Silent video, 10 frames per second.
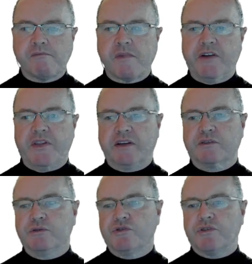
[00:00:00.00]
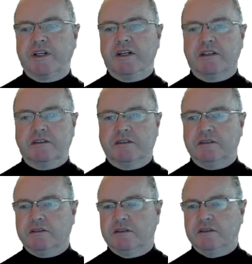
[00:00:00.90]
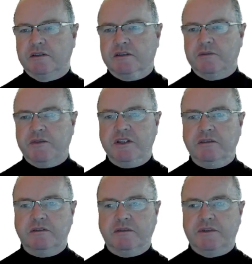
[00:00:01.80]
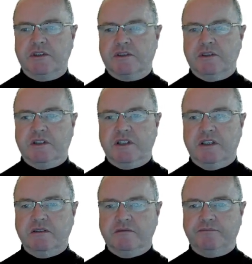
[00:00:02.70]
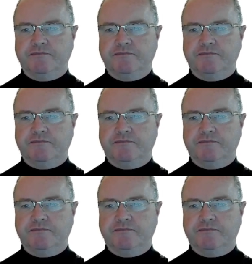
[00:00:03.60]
and that could trigger something. Let me just do that again.